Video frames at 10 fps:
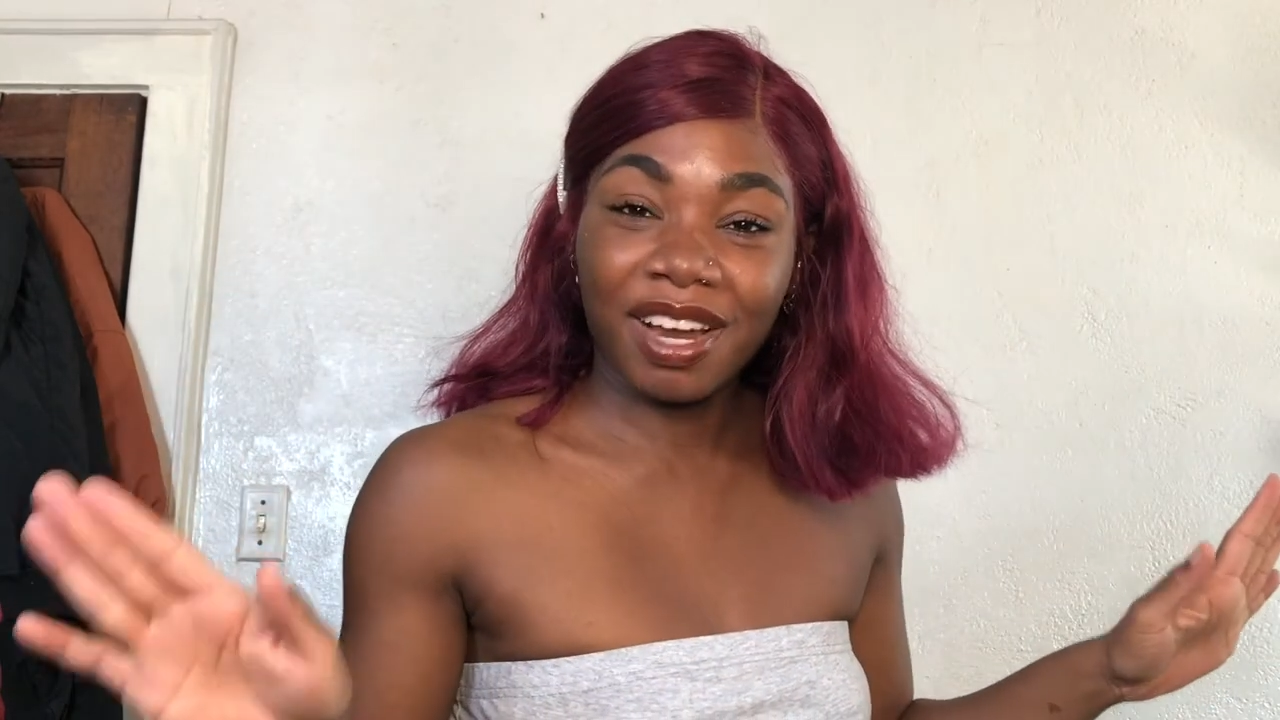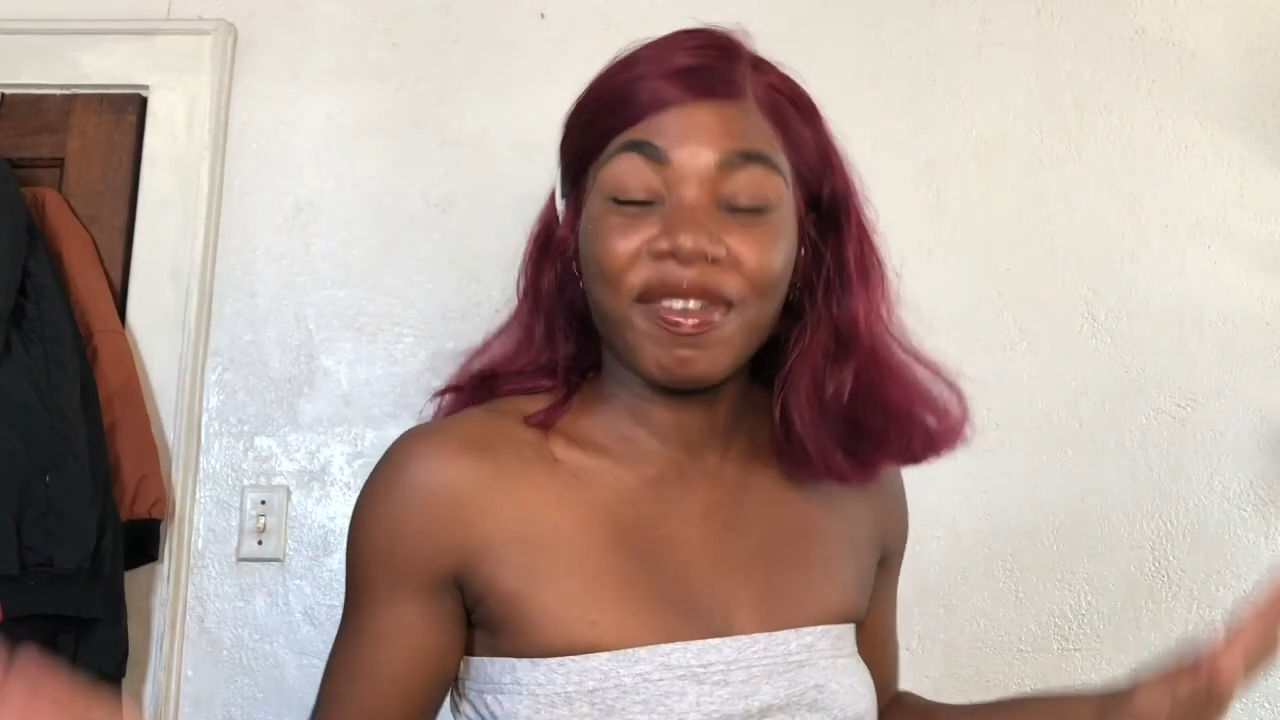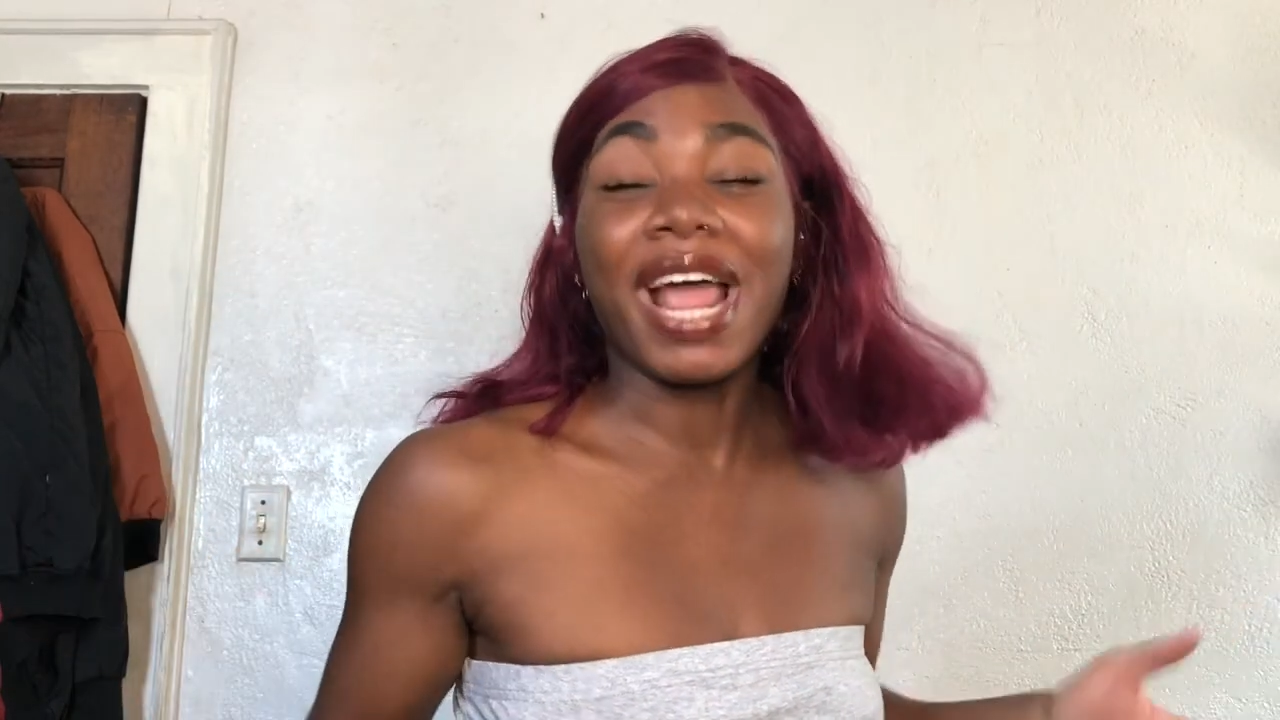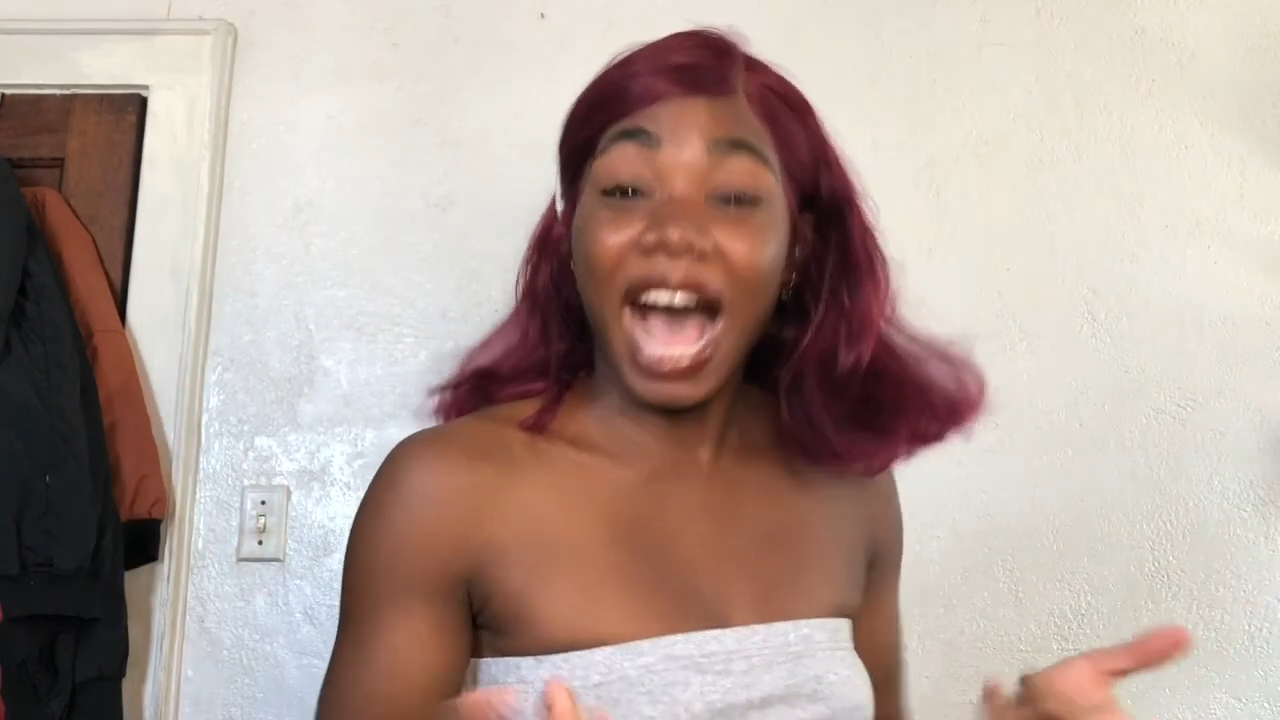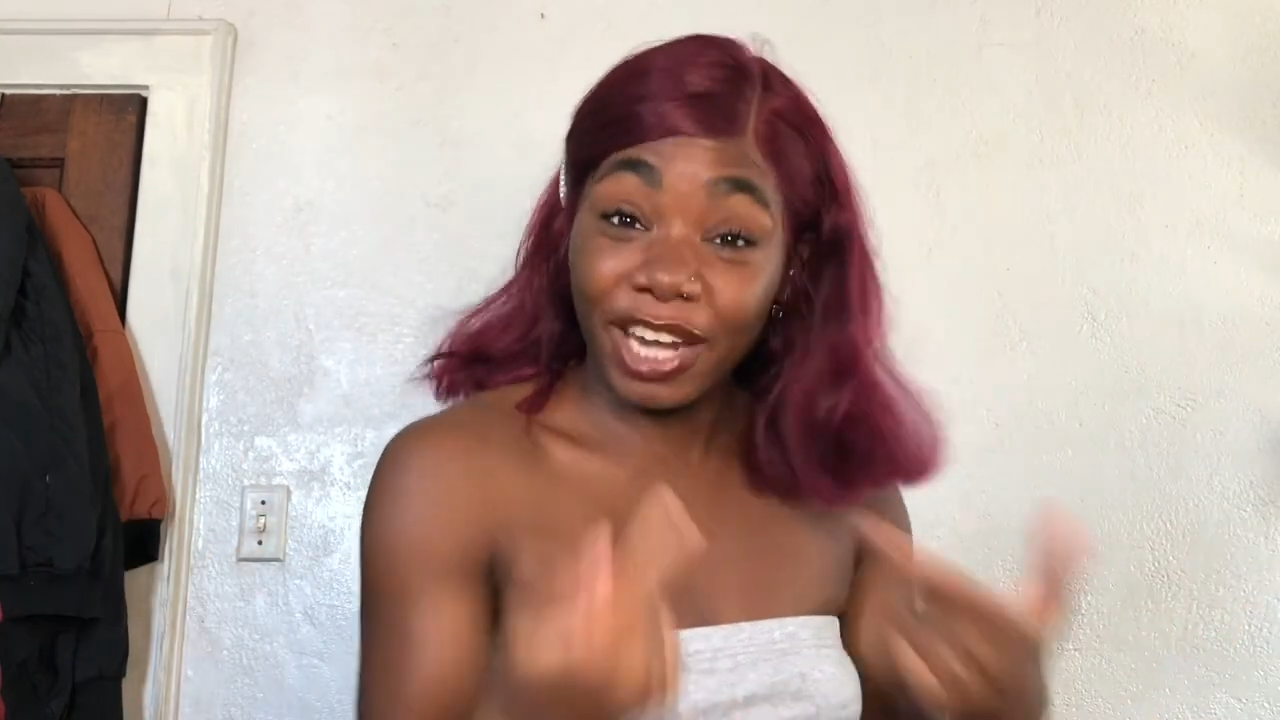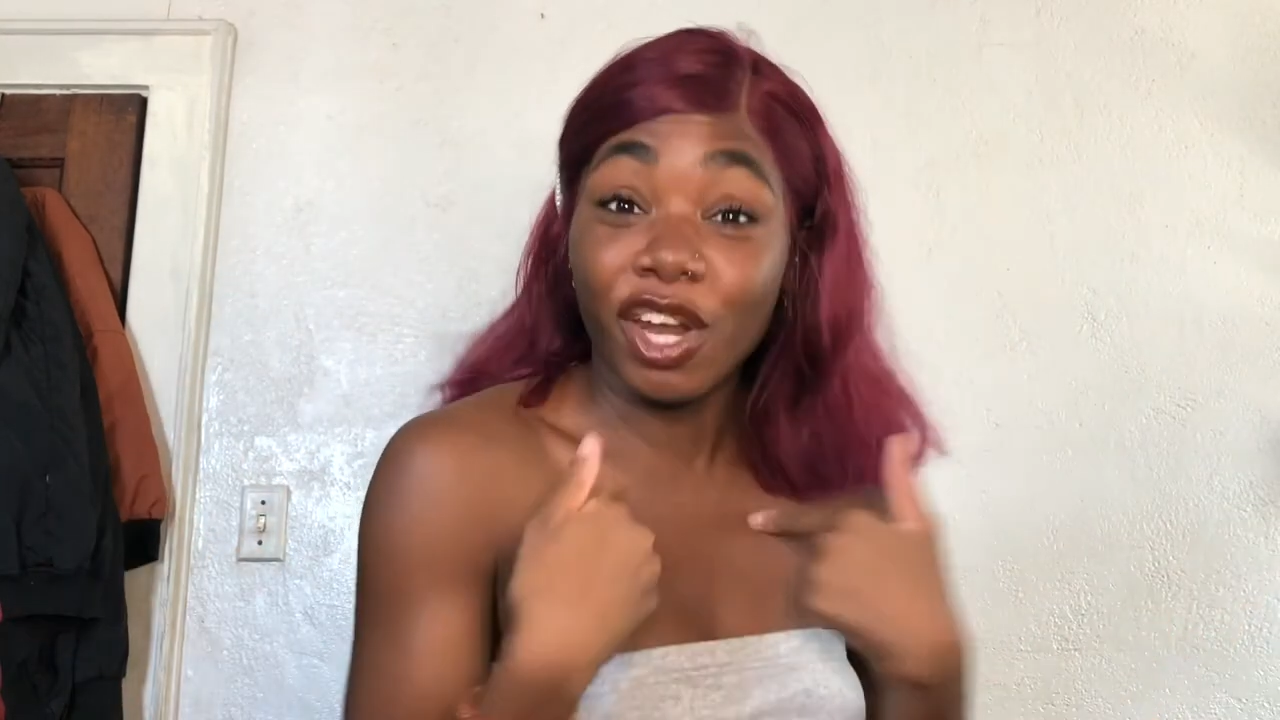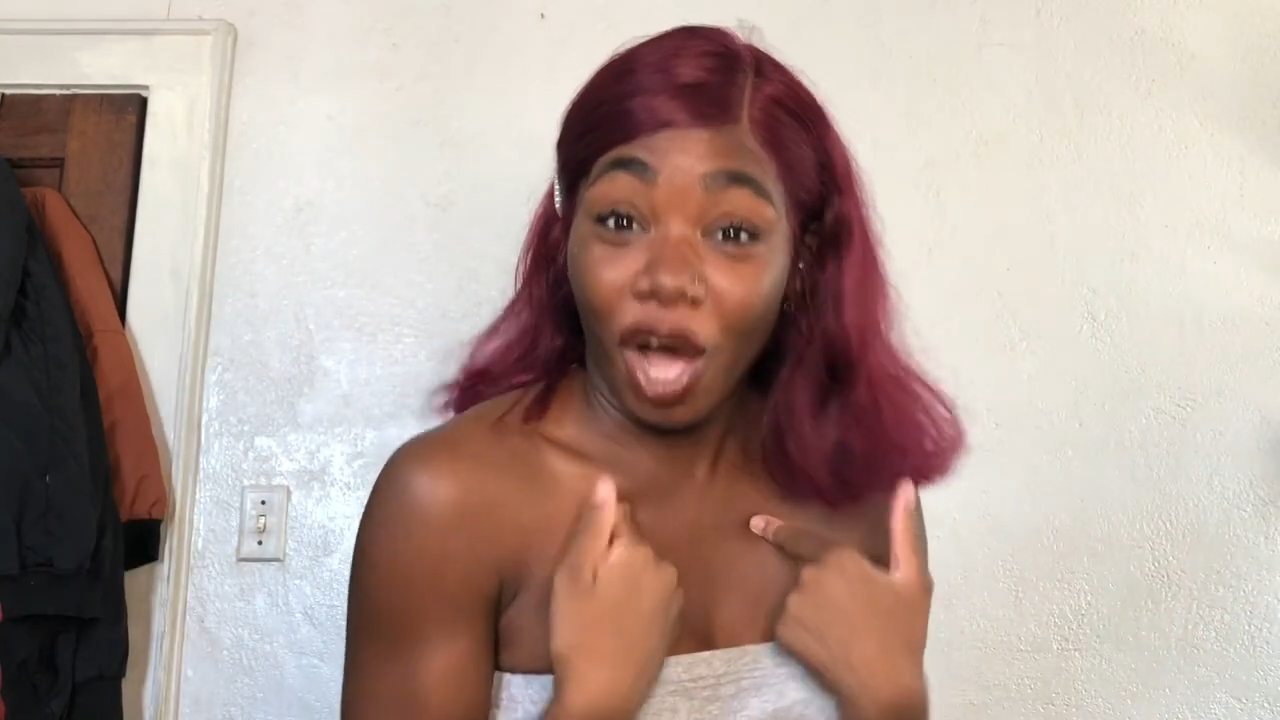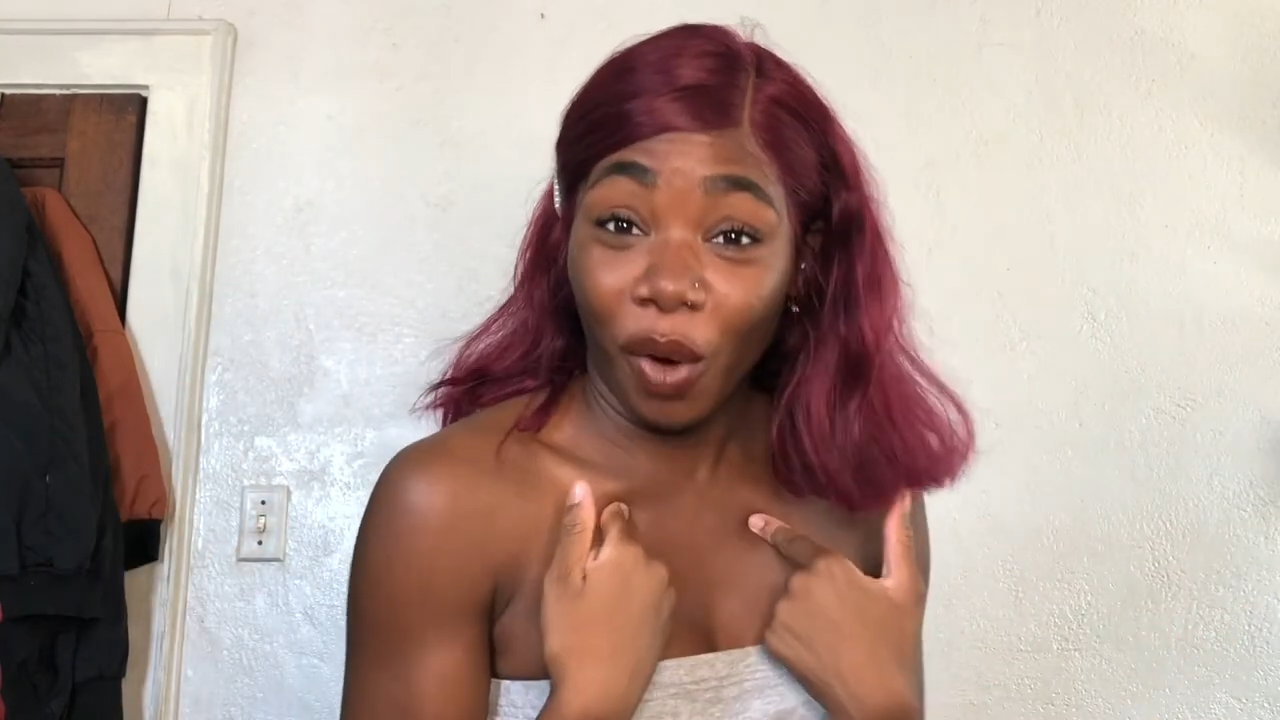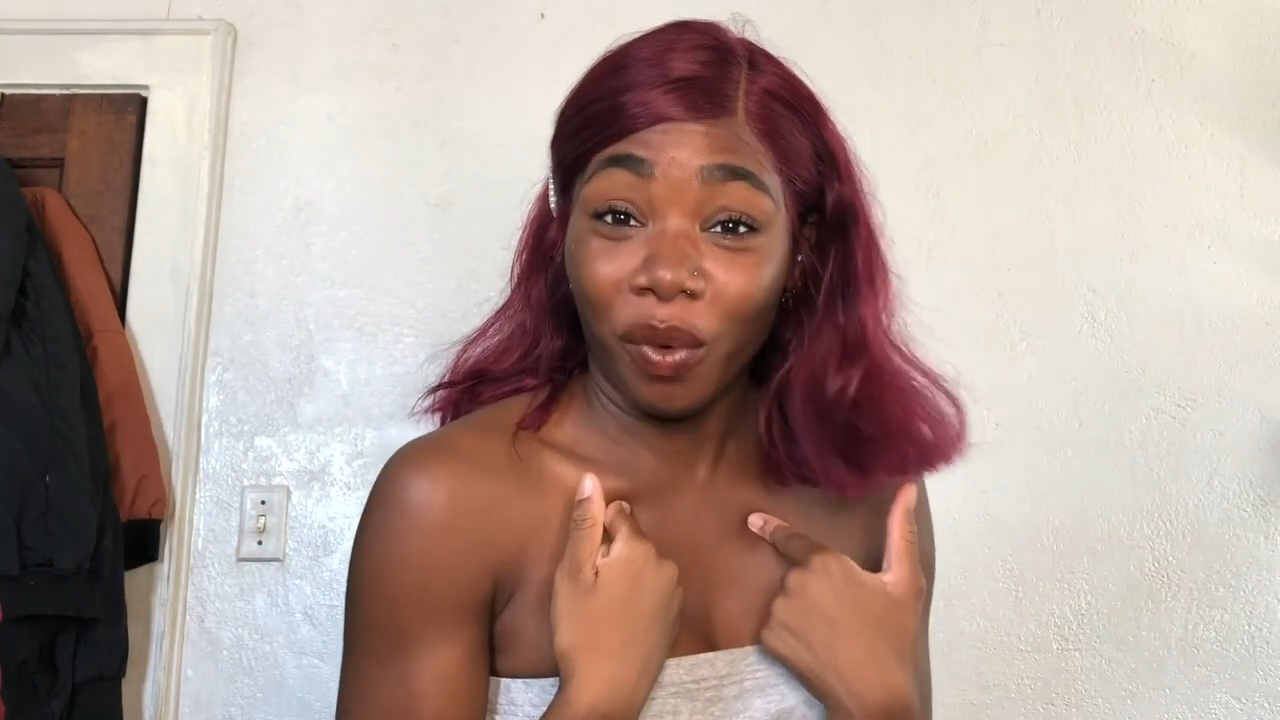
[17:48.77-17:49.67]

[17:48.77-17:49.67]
All right. I know